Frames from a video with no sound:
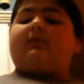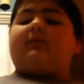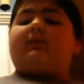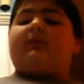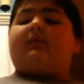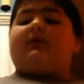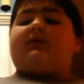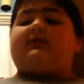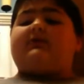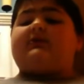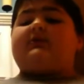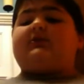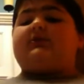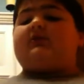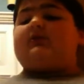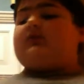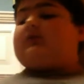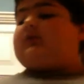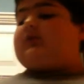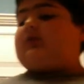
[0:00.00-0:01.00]
which
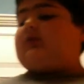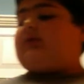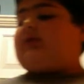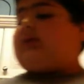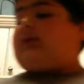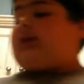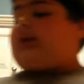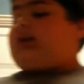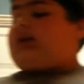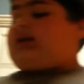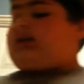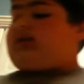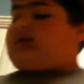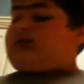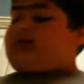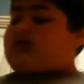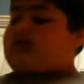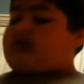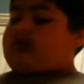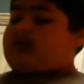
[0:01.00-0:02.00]
you can